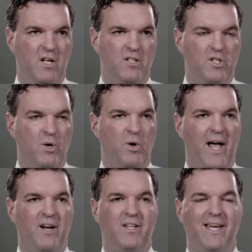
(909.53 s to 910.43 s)
So
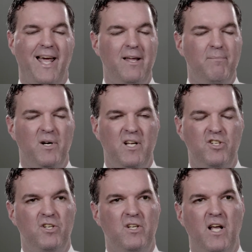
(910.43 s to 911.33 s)
I don't think anybody
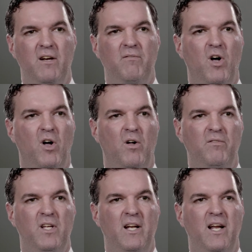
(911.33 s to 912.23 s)
should get
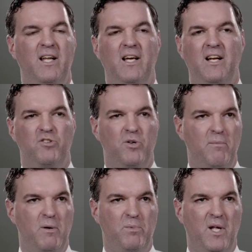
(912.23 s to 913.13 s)
involved in any kind of
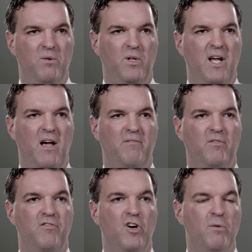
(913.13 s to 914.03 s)
treatment plan where they have a
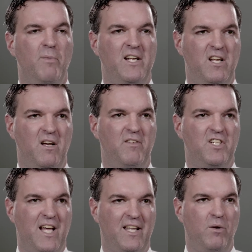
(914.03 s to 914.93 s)
firm idea of
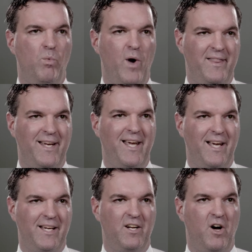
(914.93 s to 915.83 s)
exactly when they
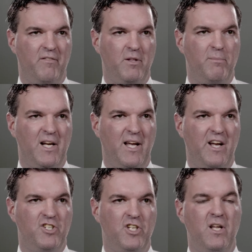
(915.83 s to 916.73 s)
can get off the
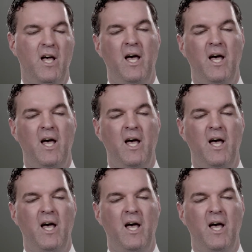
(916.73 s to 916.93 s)
medication.